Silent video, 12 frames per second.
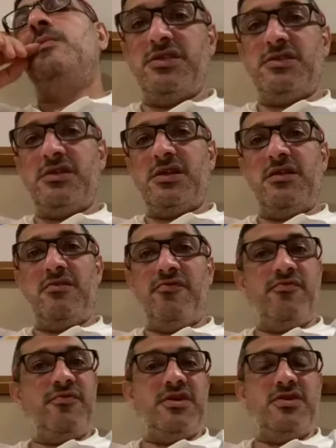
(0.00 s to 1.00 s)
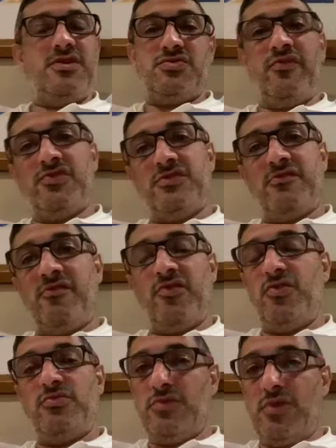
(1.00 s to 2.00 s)
if it's not the first of a
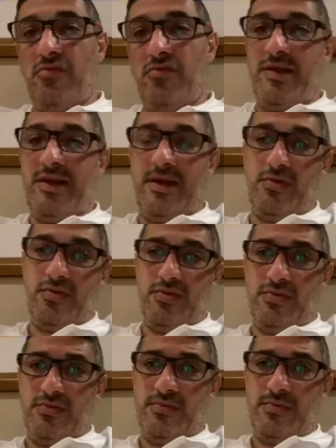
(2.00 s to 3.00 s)
few, I really am not.